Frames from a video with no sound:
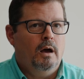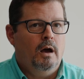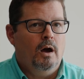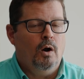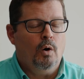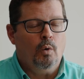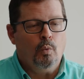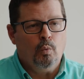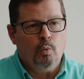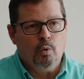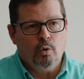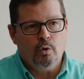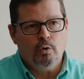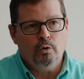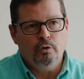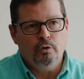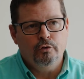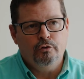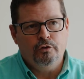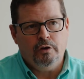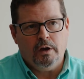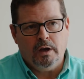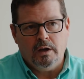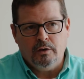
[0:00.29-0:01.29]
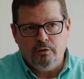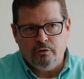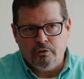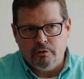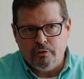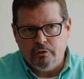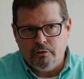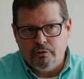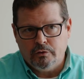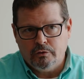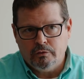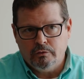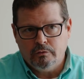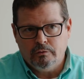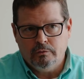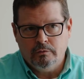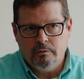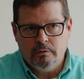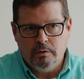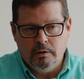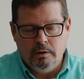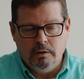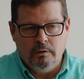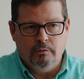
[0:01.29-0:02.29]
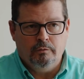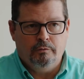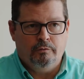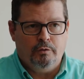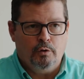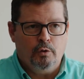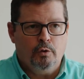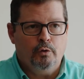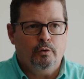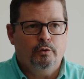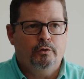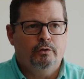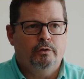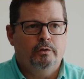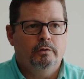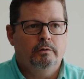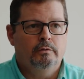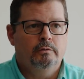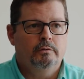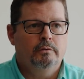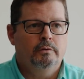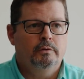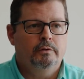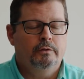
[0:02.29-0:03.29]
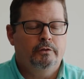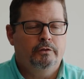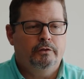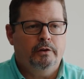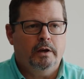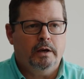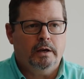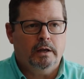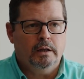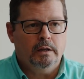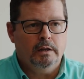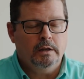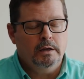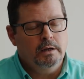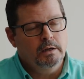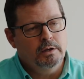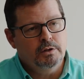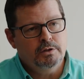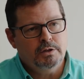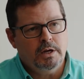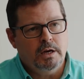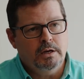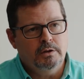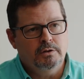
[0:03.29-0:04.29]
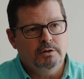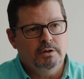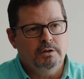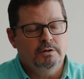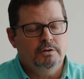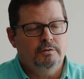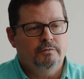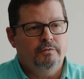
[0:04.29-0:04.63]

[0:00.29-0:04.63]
our world changes first. Secondly, it changes